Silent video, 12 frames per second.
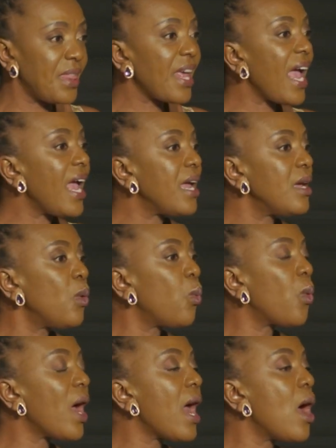They
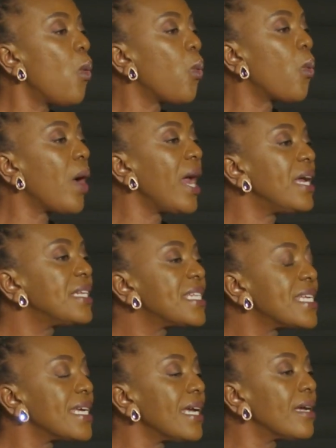were
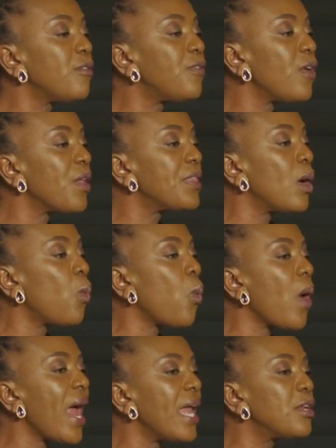waiting for the
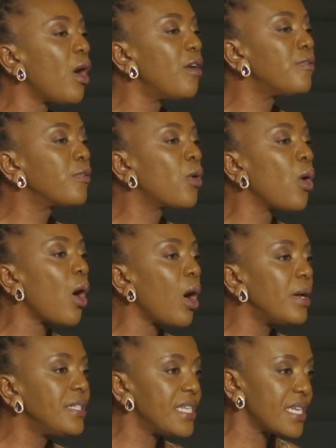when of
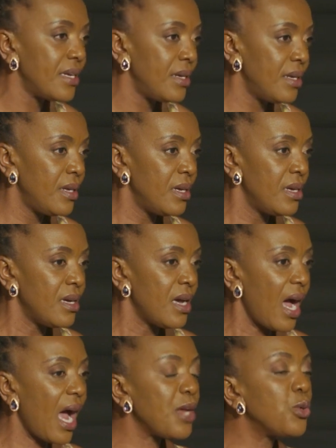God.
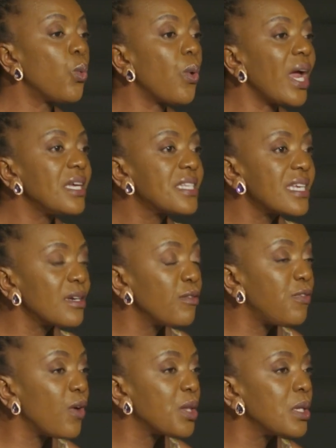Are you
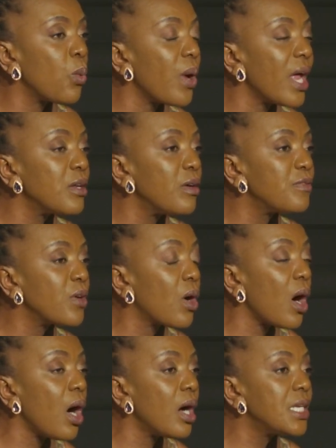waiting for the when of
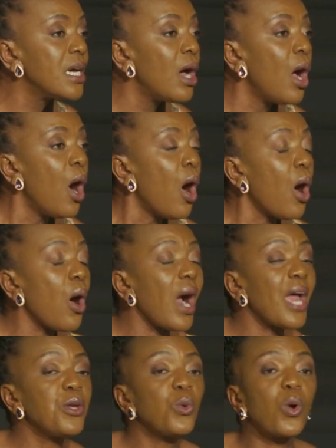God? Or
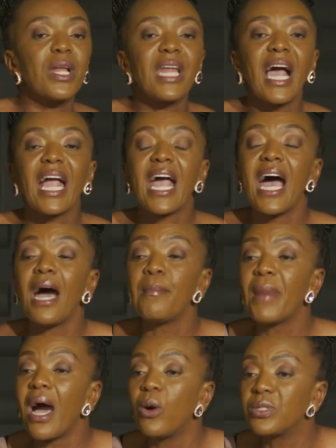are you going to
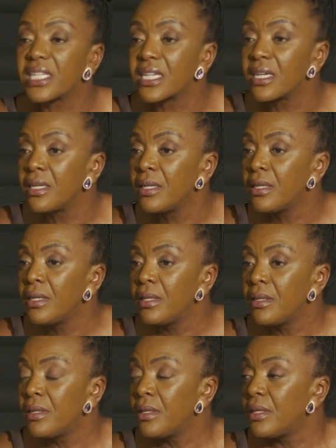come out
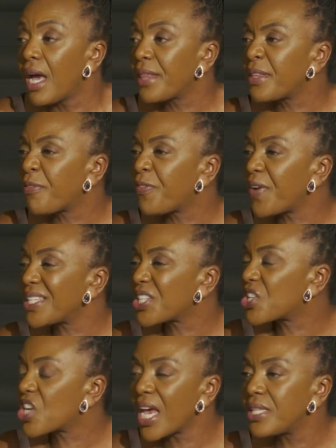at the
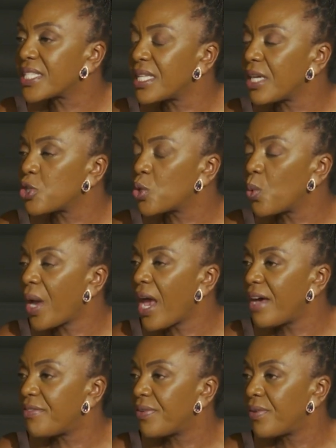first chance that you
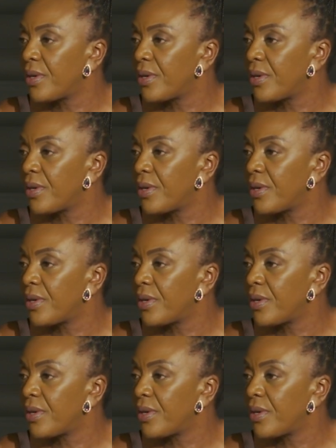have?